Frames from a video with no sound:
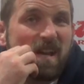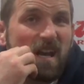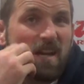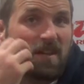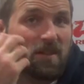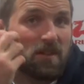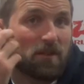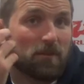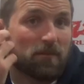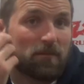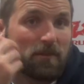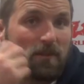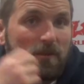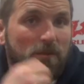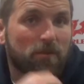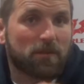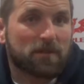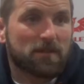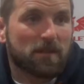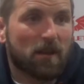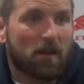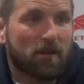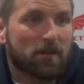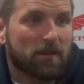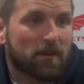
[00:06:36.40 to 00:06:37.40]
And you know,
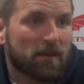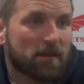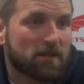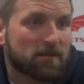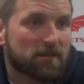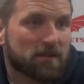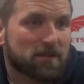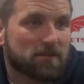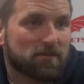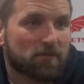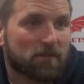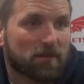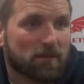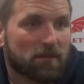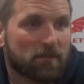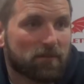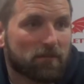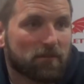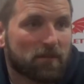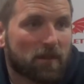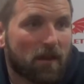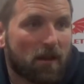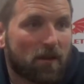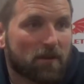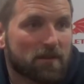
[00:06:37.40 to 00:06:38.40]
with the RDS, that's one of
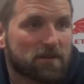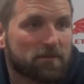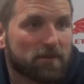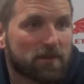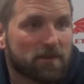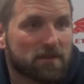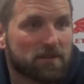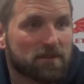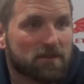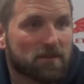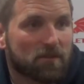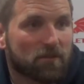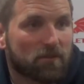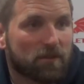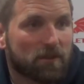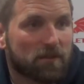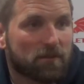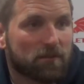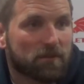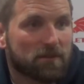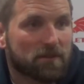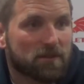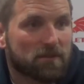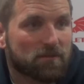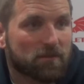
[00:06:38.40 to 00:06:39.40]
the hardest places to go in,
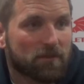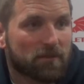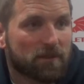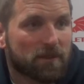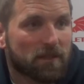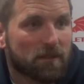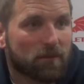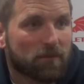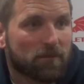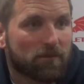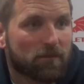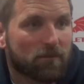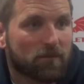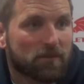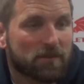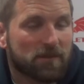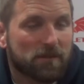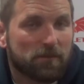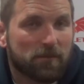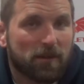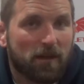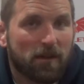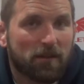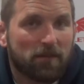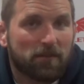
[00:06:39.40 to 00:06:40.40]
and we just won there with
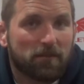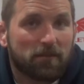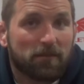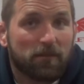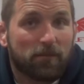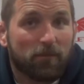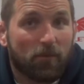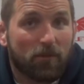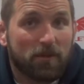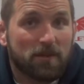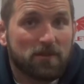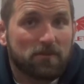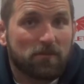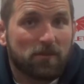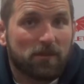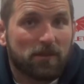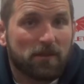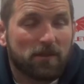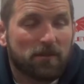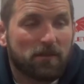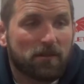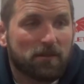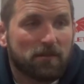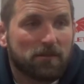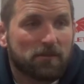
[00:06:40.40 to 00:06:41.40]
14 men. The boys won
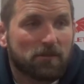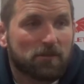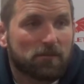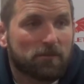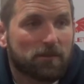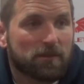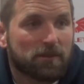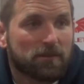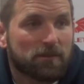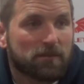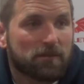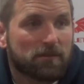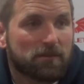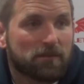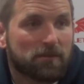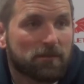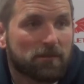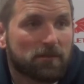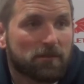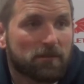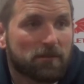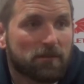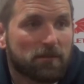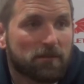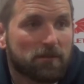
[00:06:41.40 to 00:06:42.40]
at Tormund
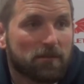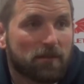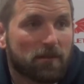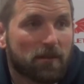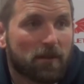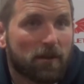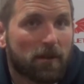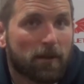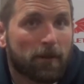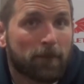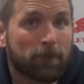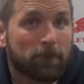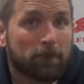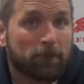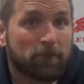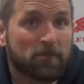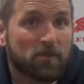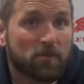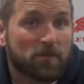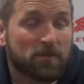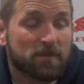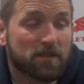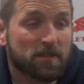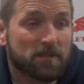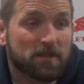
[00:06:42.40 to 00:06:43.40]
during
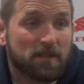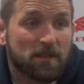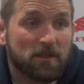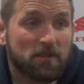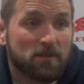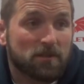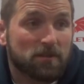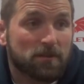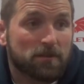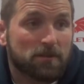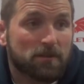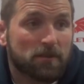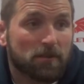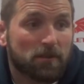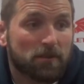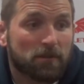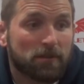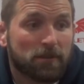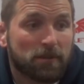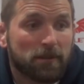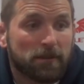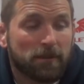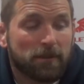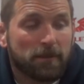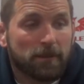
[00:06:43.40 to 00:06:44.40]
the Six Nations, so
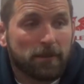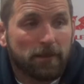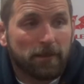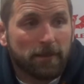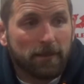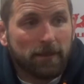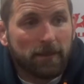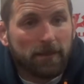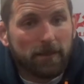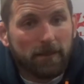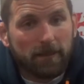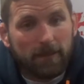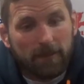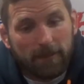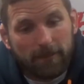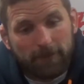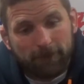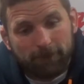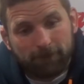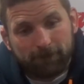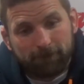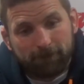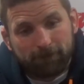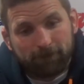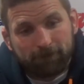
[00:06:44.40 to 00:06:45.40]
I
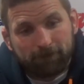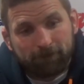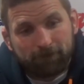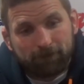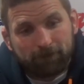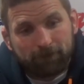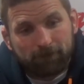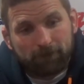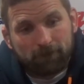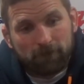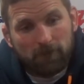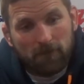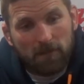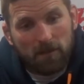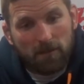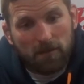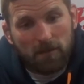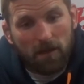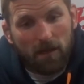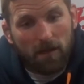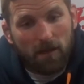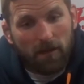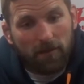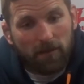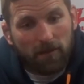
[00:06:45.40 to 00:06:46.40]

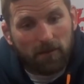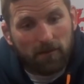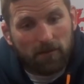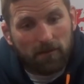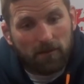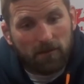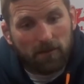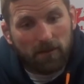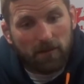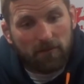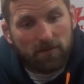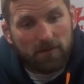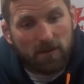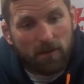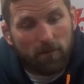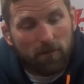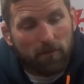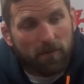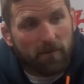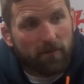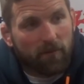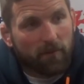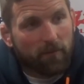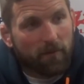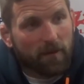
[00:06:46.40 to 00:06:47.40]
think it gives them a
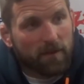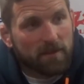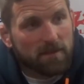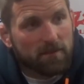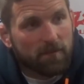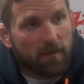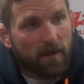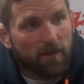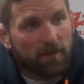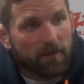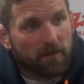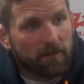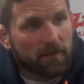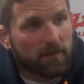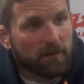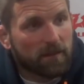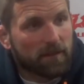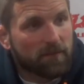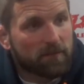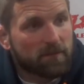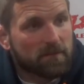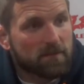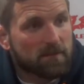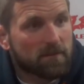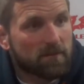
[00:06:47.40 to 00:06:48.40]
bit of a buzz, but I think it
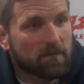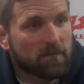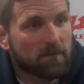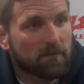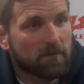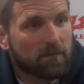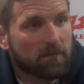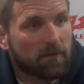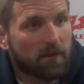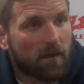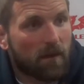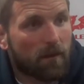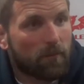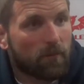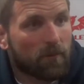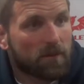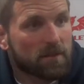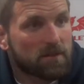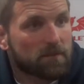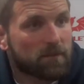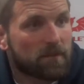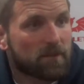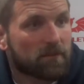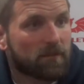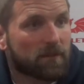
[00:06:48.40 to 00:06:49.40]
gives our
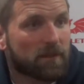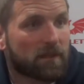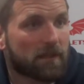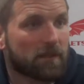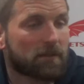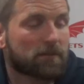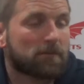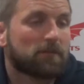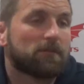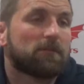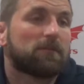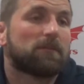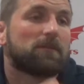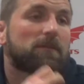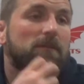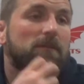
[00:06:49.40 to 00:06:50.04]
boys a bit of a kick too.